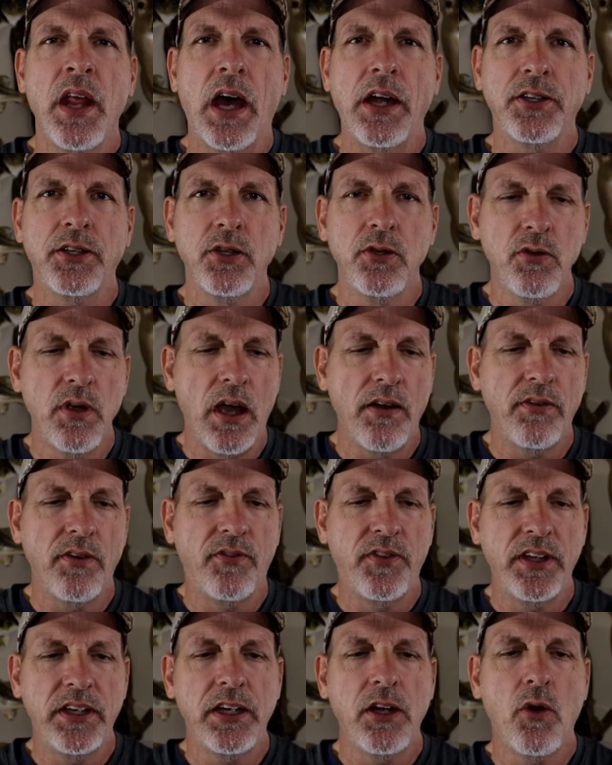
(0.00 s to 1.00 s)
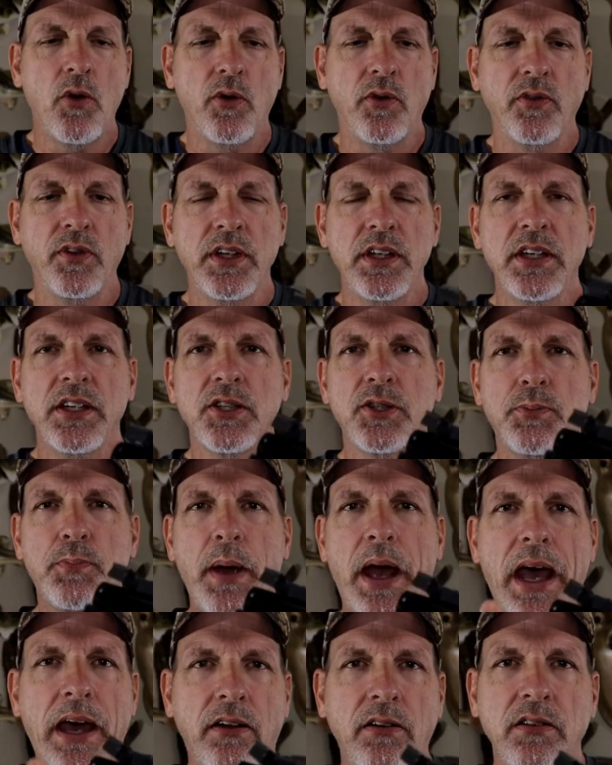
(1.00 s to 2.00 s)
I do have a video on this,
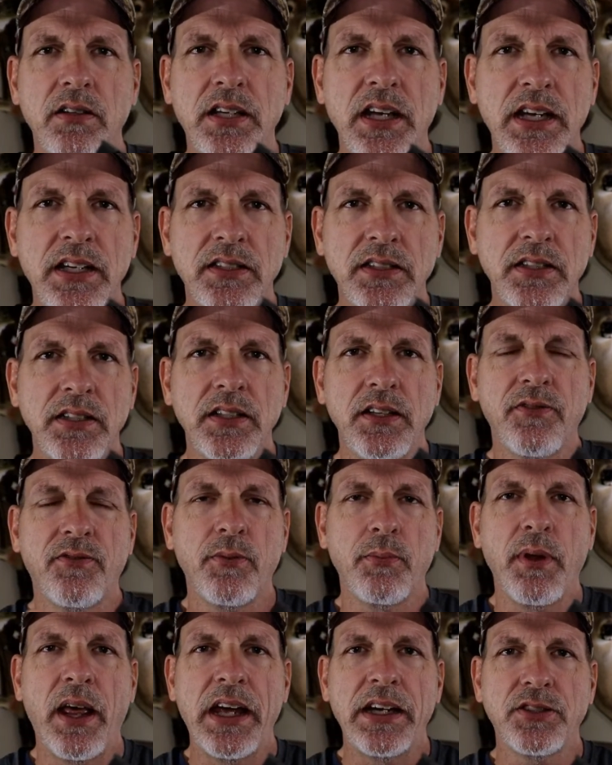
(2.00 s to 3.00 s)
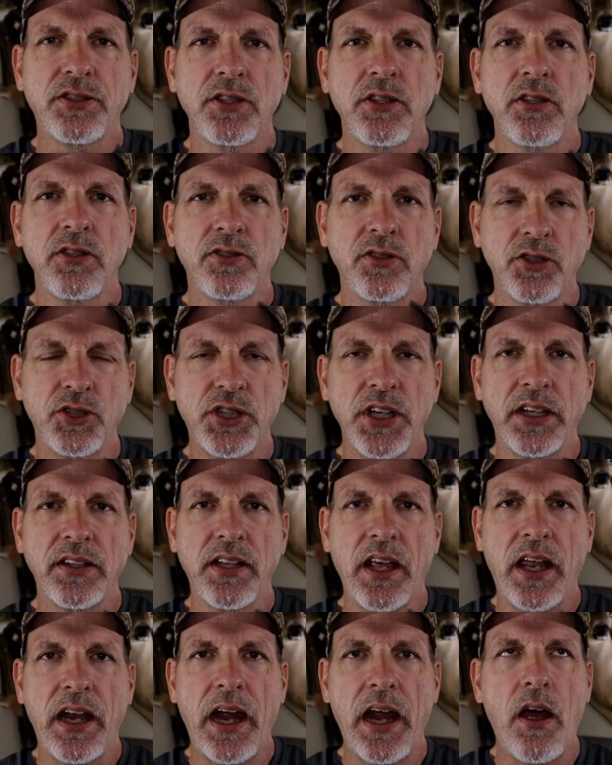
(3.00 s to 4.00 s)
pattern testing it from last year, so check
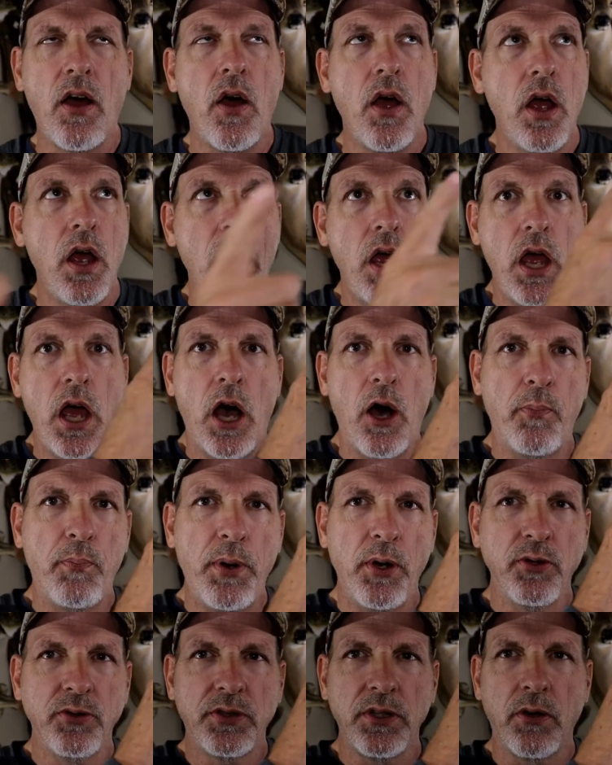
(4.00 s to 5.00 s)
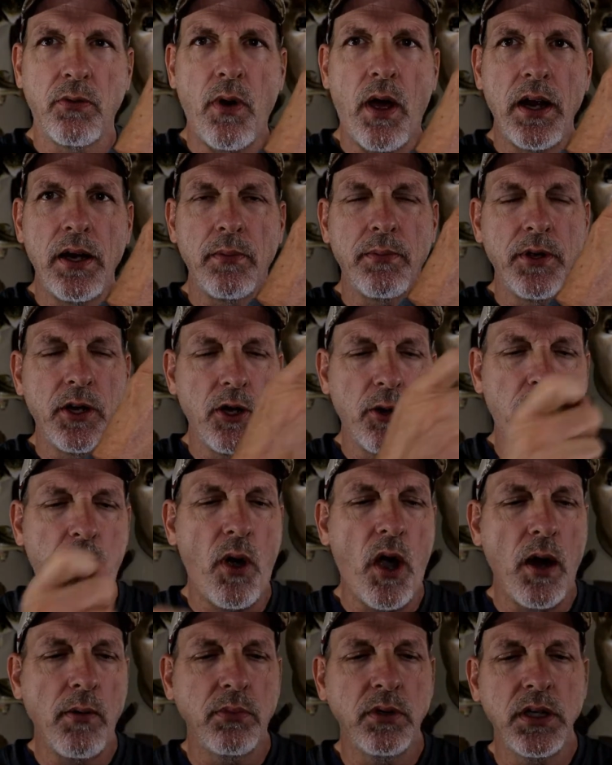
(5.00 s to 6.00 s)
that out. I'll post it right up there
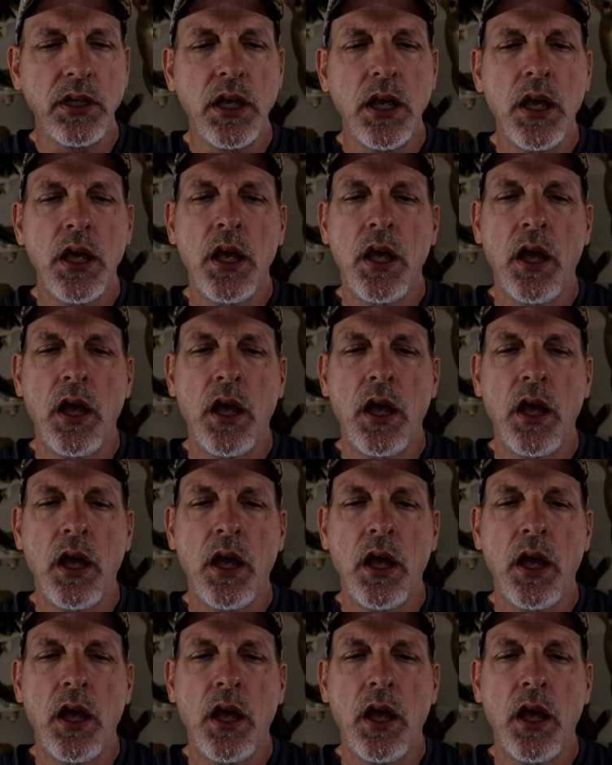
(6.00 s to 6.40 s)
probably.